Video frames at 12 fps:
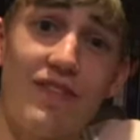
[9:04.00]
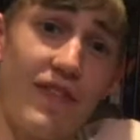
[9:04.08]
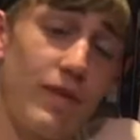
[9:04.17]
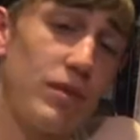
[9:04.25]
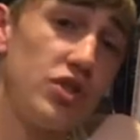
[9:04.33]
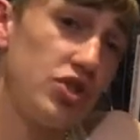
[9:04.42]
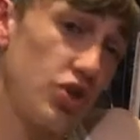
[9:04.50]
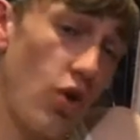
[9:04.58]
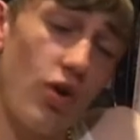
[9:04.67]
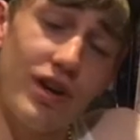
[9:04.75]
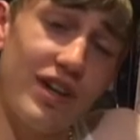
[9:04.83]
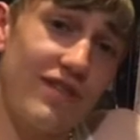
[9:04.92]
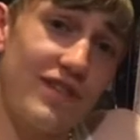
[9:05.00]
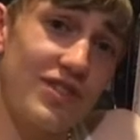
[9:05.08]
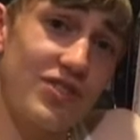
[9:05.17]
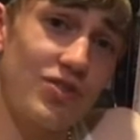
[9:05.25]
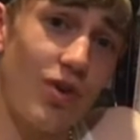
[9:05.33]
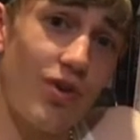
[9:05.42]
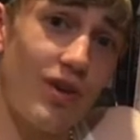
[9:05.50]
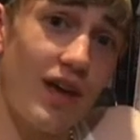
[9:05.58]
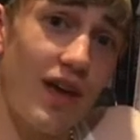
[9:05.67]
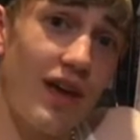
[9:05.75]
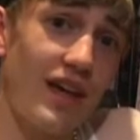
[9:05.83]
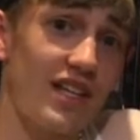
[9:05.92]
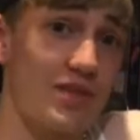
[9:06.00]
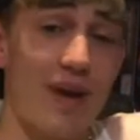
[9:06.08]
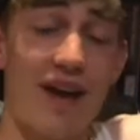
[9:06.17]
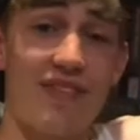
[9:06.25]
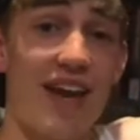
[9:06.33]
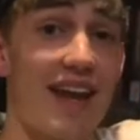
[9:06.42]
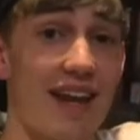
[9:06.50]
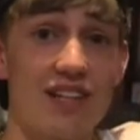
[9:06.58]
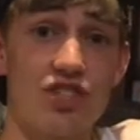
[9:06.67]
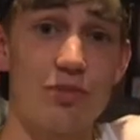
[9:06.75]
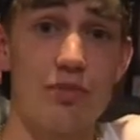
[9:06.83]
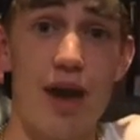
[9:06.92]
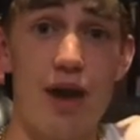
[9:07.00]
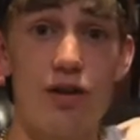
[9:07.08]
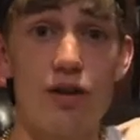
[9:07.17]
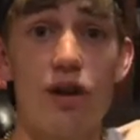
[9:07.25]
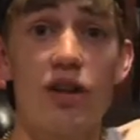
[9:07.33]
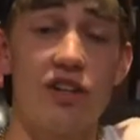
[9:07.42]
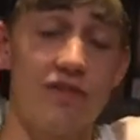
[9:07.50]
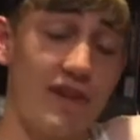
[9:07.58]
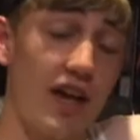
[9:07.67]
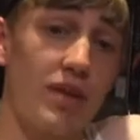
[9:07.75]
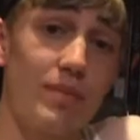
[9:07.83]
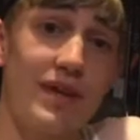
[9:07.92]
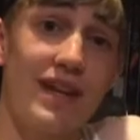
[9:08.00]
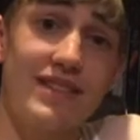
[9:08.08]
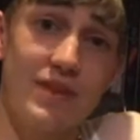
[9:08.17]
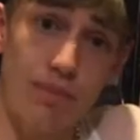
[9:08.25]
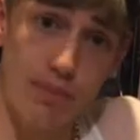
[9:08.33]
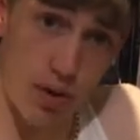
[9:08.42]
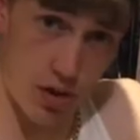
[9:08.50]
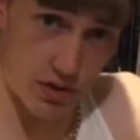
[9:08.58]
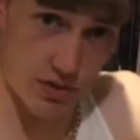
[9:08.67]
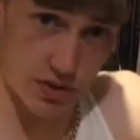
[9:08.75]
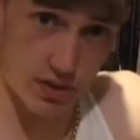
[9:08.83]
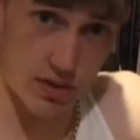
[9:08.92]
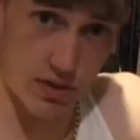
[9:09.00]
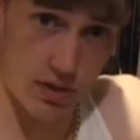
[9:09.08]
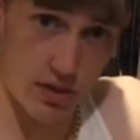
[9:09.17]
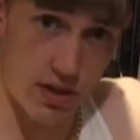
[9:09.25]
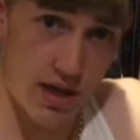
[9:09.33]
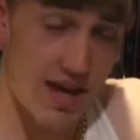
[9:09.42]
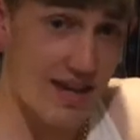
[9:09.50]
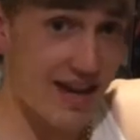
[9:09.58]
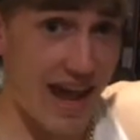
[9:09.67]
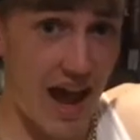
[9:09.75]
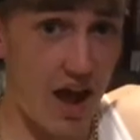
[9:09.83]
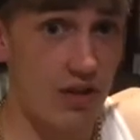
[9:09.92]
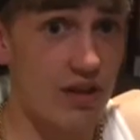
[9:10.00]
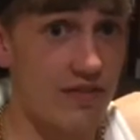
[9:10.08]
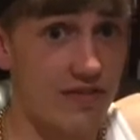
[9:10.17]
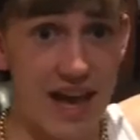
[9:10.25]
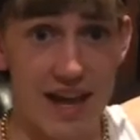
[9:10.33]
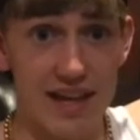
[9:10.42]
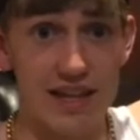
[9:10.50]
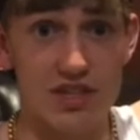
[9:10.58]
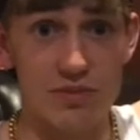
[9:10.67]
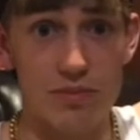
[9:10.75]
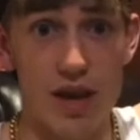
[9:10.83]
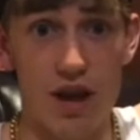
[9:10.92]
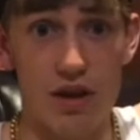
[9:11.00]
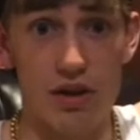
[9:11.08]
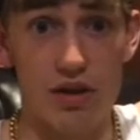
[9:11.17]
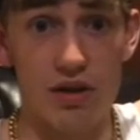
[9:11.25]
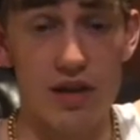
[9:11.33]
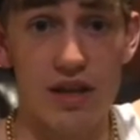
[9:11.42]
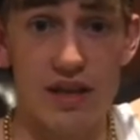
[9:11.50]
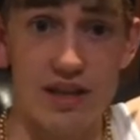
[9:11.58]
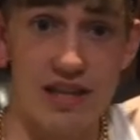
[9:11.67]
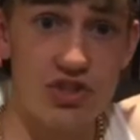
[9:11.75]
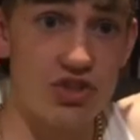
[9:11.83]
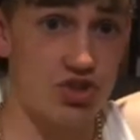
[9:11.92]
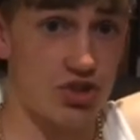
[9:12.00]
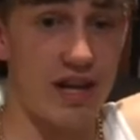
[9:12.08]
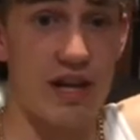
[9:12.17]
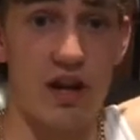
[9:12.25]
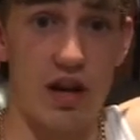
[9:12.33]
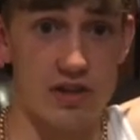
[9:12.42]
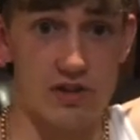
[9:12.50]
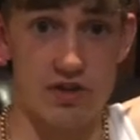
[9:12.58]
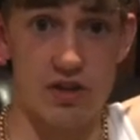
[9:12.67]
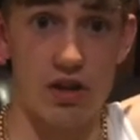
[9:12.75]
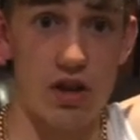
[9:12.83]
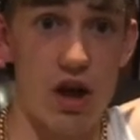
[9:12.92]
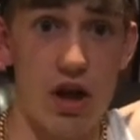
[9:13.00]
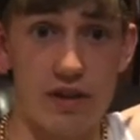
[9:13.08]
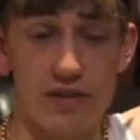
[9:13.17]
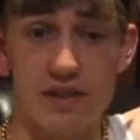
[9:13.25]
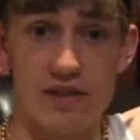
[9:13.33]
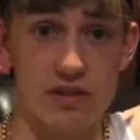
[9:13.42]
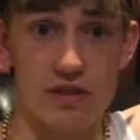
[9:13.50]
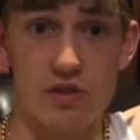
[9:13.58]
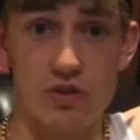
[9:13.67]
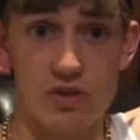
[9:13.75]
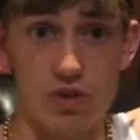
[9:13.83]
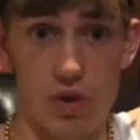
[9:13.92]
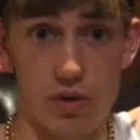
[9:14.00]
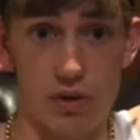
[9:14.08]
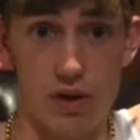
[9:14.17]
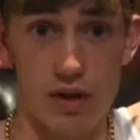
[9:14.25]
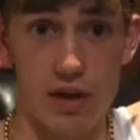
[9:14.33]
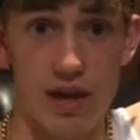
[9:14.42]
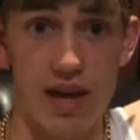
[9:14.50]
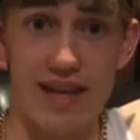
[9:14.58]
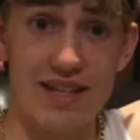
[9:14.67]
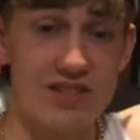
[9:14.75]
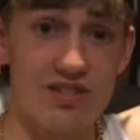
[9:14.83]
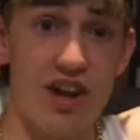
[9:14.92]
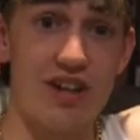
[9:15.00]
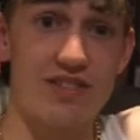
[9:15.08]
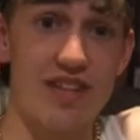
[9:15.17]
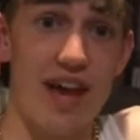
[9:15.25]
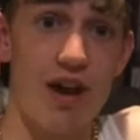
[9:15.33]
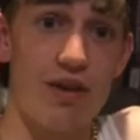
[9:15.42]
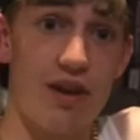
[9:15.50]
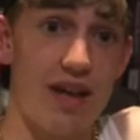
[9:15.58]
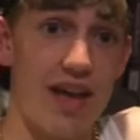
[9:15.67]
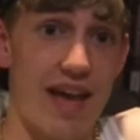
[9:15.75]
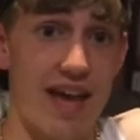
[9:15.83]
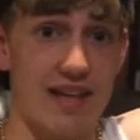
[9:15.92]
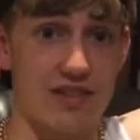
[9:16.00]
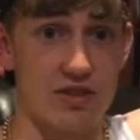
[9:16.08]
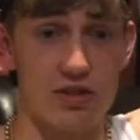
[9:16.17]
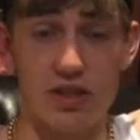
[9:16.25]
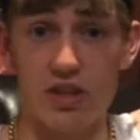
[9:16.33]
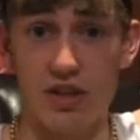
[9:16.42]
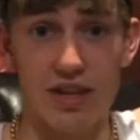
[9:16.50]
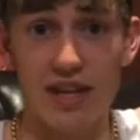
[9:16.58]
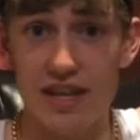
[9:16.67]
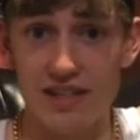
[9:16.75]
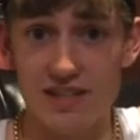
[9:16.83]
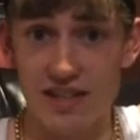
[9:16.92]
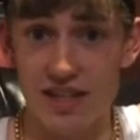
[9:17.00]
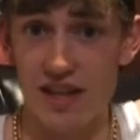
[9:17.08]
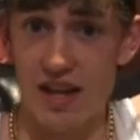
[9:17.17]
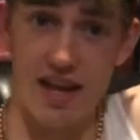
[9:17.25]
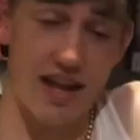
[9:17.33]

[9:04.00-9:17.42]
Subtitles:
that the majority of this story is about that ancient mariner developing as a person. Now, that ancient mariner, he's straight hustling along in this little story. And he starts out as a little innocent,